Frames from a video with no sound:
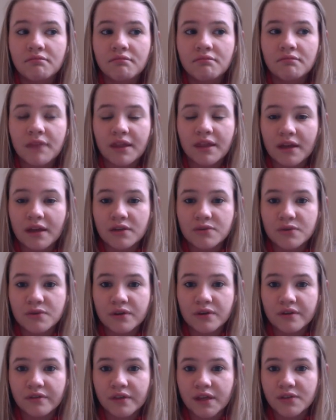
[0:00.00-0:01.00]
that sort
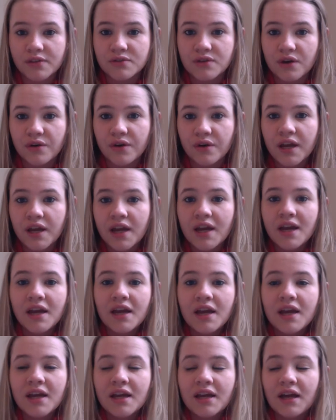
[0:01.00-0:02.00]
of thing. So,
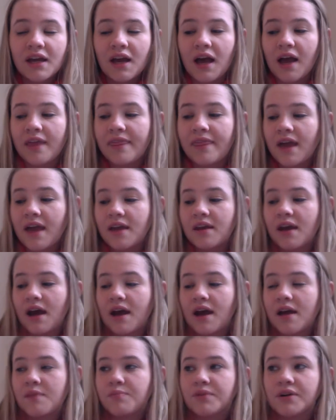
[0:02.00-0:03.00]
and then
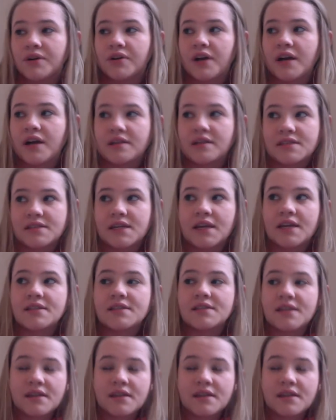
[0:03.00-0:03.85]
I progressed and I